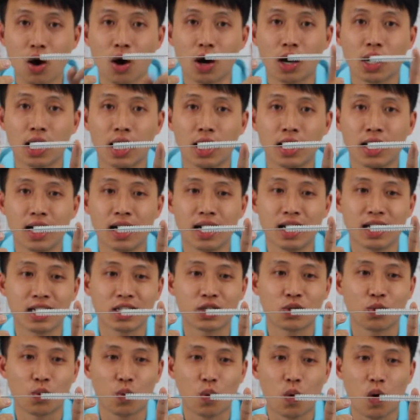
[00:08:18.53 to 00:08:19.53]
Color is
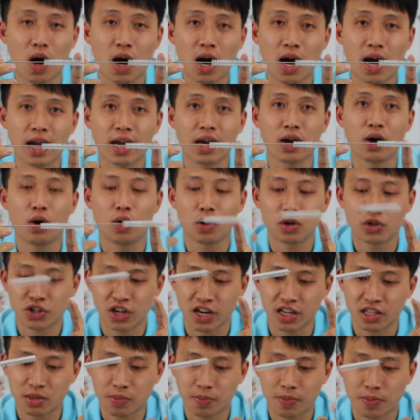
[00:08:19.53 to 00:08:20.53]
white or
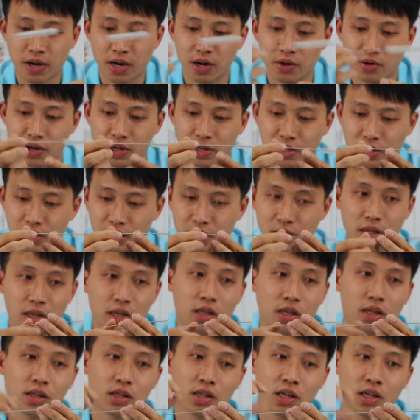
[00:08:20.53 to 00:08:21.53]
transparent.
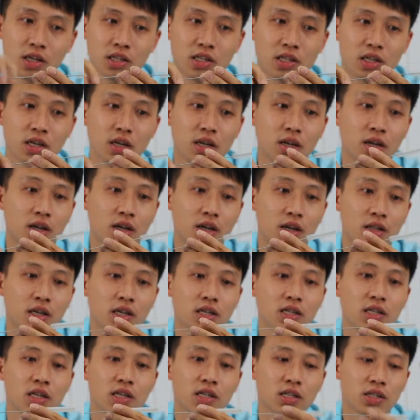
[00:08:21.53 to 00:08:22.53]
This
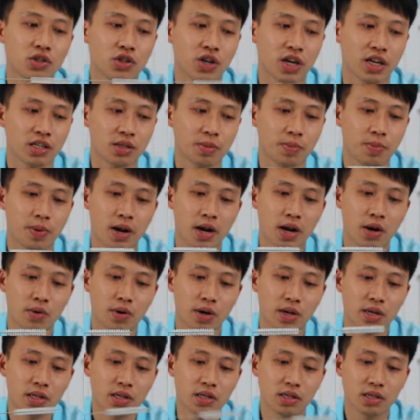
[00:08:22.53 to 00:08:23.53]
is
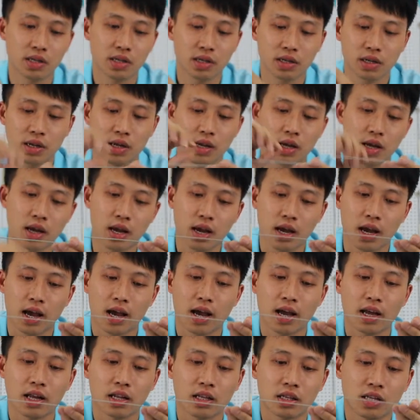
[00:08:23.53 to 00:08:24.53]
transparent,
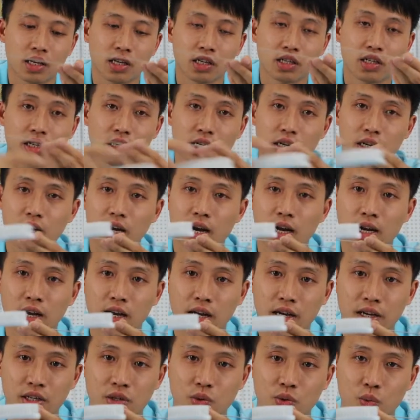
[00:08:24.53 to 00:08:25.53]
and this color
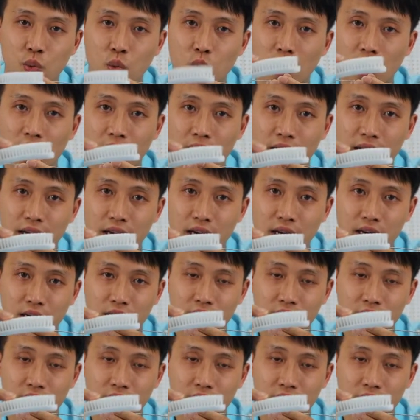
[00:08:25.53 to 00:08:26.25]
is white.